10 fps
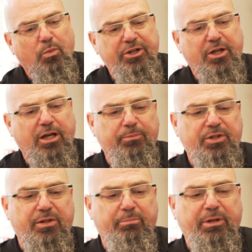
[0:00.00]
When you come
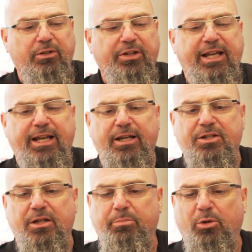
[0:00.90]
to the middle of the head,
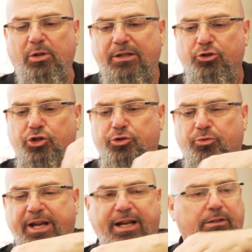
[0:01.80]
it's going to pull out
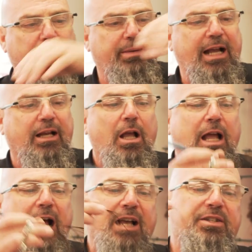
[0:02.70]
straight out the back.
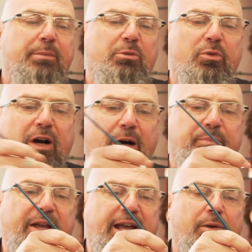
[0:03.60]
As I move
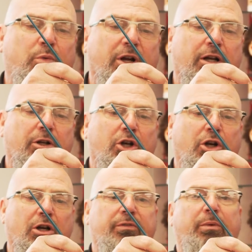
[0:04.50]
up the head, we're going to
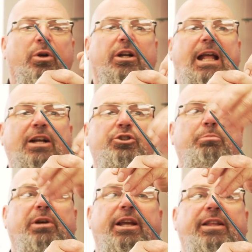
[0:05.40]
curve and we're going to
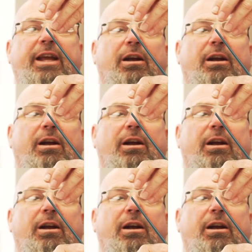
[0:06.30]
actually bring the